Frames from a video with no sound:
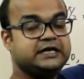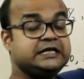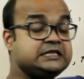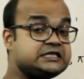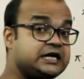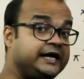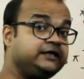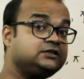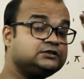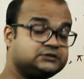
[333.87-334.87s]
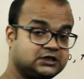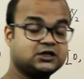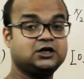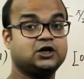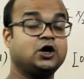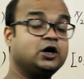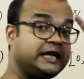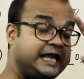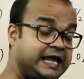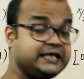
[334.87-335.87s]
inside the circle or
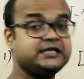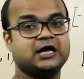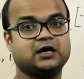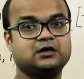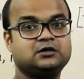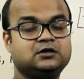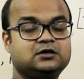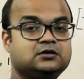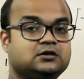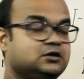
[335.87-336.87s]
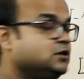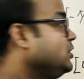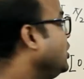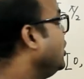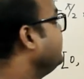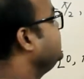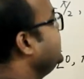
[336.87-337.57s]
area of